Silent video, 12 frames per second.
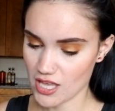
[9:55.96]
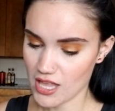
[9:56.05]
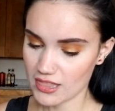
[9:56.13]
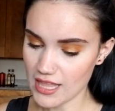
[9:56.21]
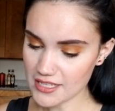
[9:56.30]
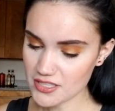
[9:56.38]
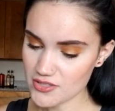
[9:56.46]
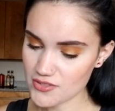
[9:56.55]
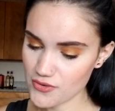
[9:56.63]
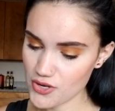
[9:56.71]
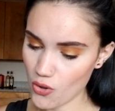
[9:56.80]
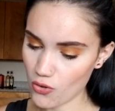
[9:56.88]

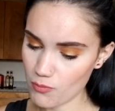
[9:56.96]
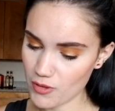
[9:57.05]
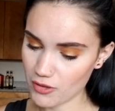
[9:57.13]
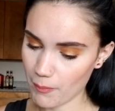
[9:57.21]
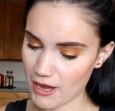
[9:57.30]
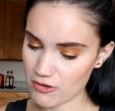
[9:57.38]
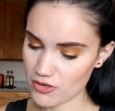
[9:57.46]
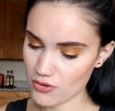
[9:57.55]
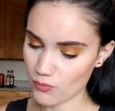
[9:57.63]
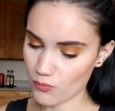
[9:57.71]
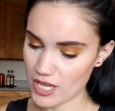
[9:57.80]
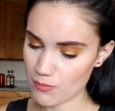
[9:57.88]
lactose-free whole milk
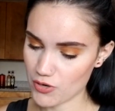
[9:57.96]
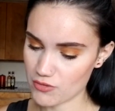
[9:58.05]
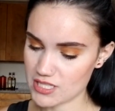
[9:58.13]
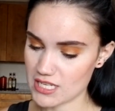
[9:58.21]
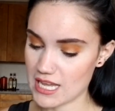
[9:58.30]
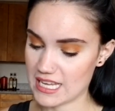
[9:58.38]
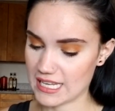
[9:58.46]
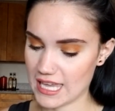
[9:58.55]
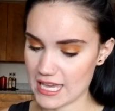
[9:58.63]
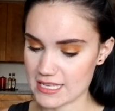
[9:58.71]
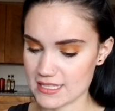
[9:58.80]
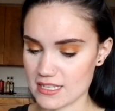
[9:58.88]
powder, whey protein, and
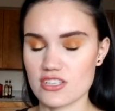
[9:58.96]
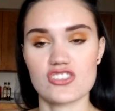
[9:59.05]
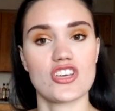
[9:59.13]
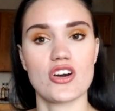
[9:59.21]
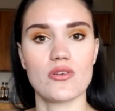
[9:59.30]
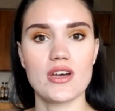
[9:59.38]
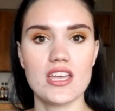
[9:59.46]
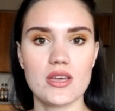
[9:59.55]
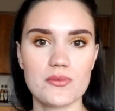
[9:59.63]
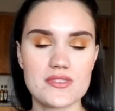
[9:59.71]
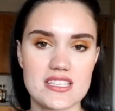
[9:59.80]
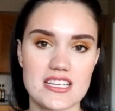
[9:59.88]
casein. So it
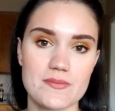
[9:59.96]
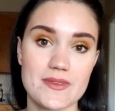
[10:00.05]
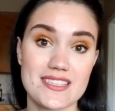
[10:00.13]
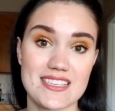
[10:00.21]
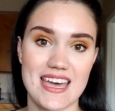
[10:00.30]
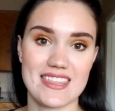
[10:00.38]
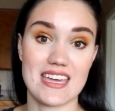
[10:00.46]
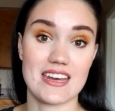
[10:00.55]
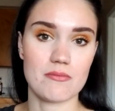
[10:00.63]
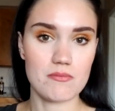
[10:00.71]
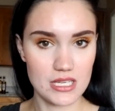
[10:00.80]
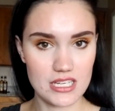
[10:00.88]
was nice because it had that
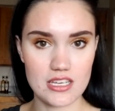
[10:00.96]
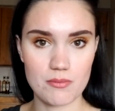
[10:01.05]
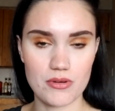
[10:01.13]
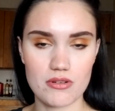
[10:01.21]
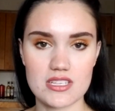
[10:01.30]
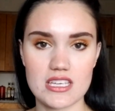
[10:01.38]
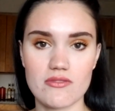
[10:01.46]
immediate protein